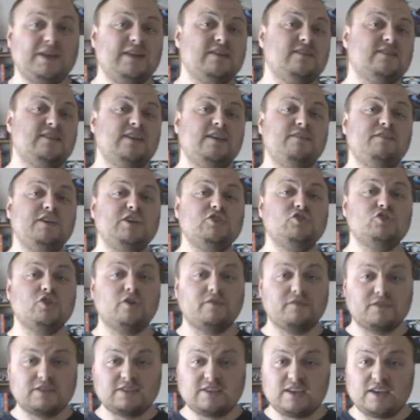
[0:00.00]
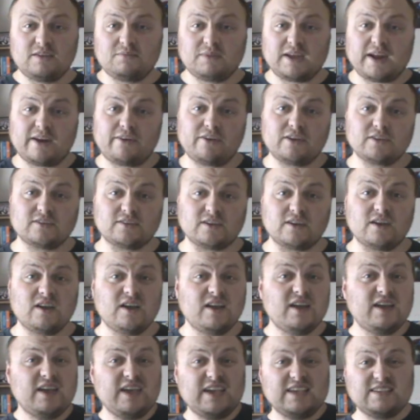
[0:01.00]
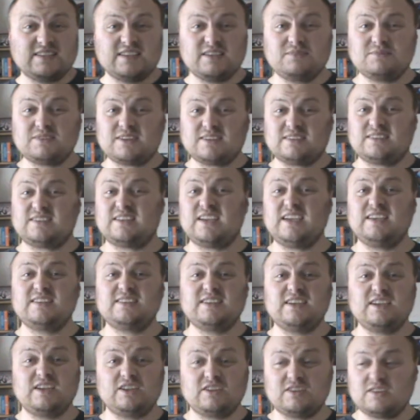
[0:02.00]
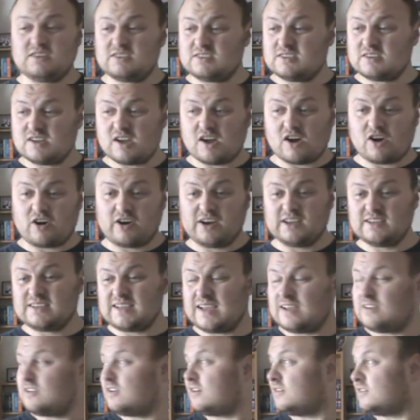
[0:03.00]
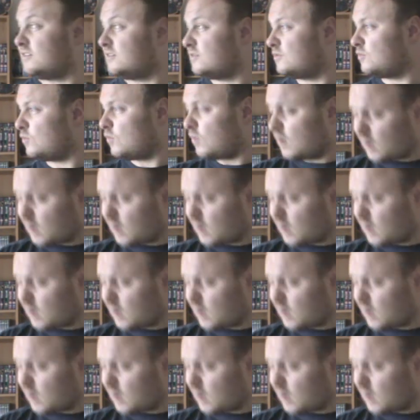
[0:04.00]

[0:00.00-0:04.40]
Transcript: being a TV show of the same character, it seems that DC are intent on...